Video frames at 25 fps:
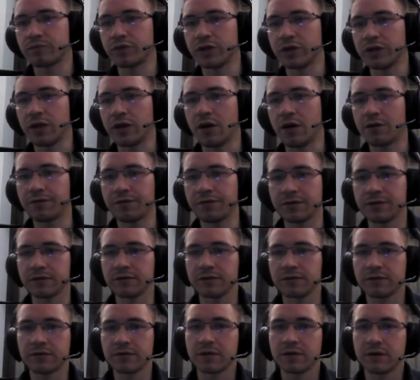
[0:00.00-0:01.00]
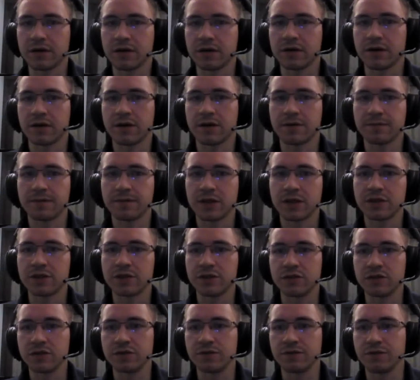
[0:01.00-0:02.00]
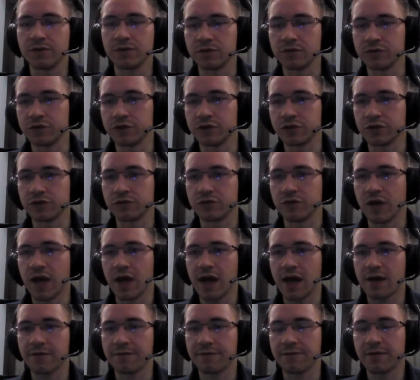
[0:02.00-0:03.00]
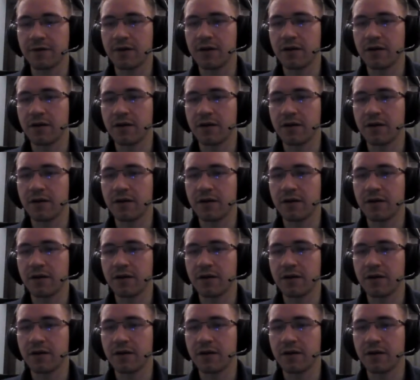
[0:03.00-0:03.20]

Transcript: pretty often, it's useful just to have